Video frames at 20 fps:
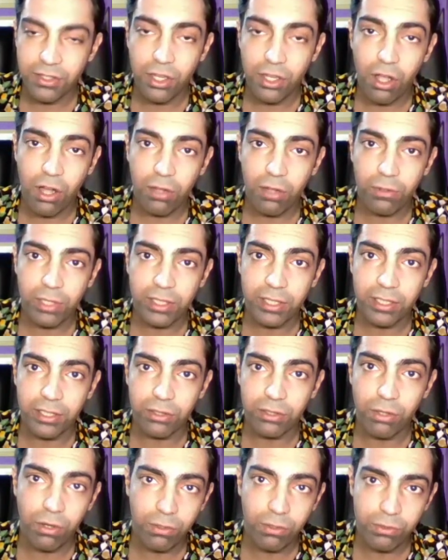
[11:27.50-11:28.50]
As I
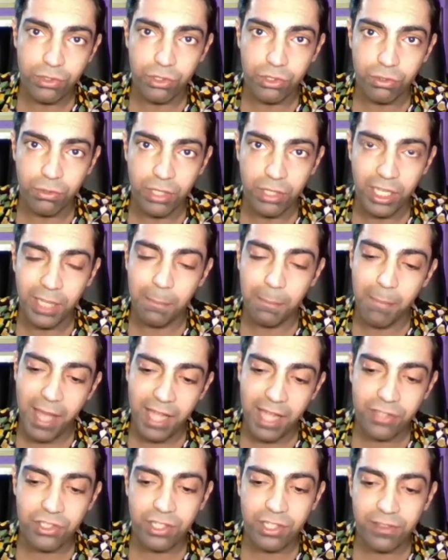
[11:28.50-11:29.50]
already told you,
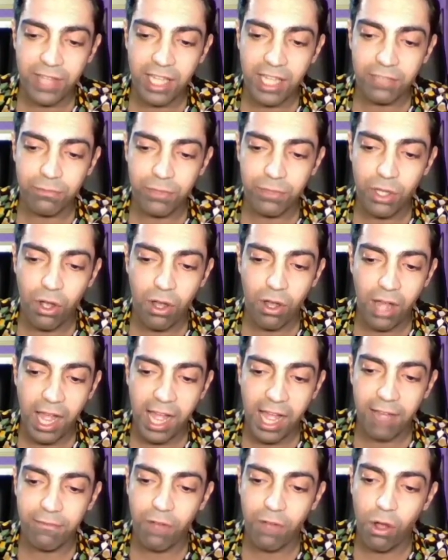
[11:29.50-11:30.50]
imagine that we
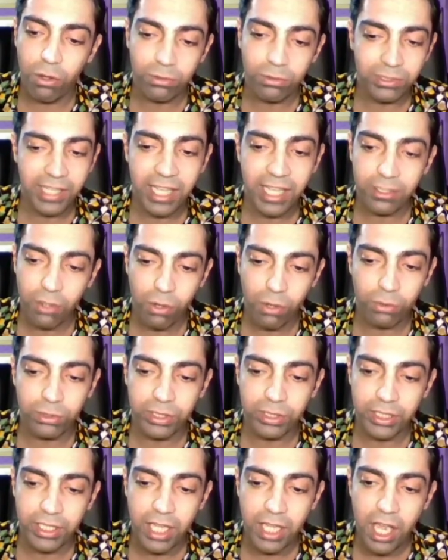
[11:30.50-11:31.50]
have only and
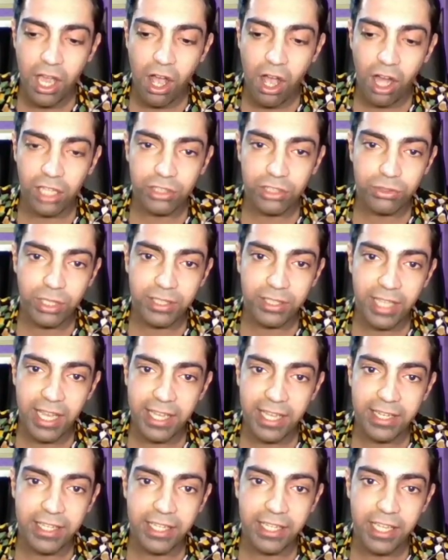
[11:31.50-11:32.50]
only one hundred
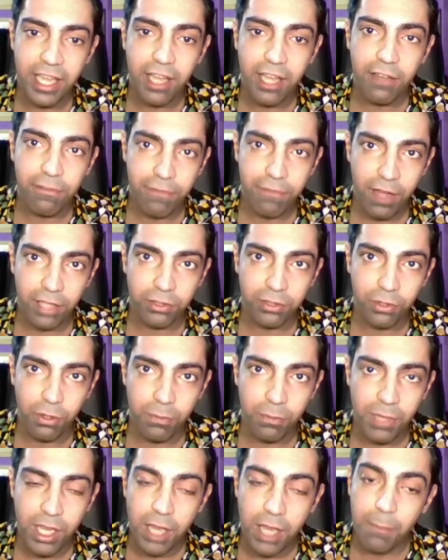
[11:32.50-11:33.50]
eighty
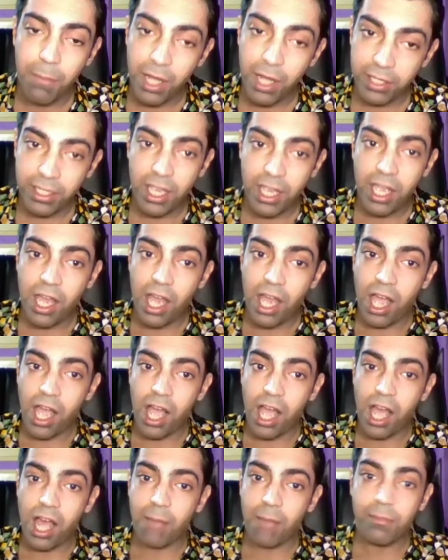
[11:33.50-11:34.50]
Fantom, but
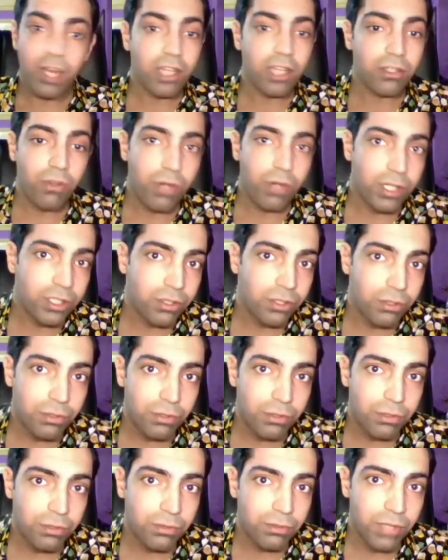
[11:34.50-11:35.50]
I'm not going
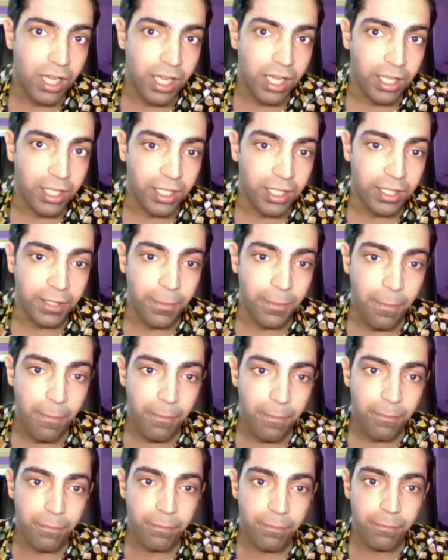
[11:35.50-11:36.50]
to uh,
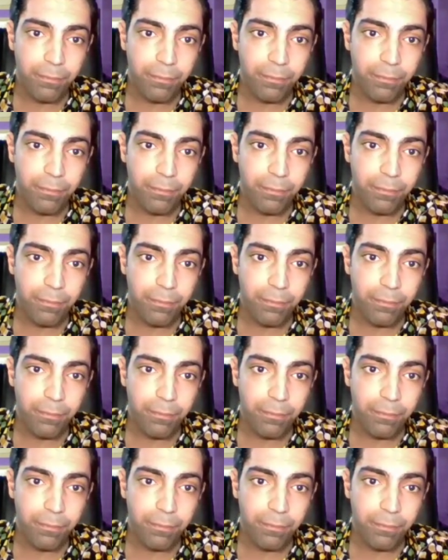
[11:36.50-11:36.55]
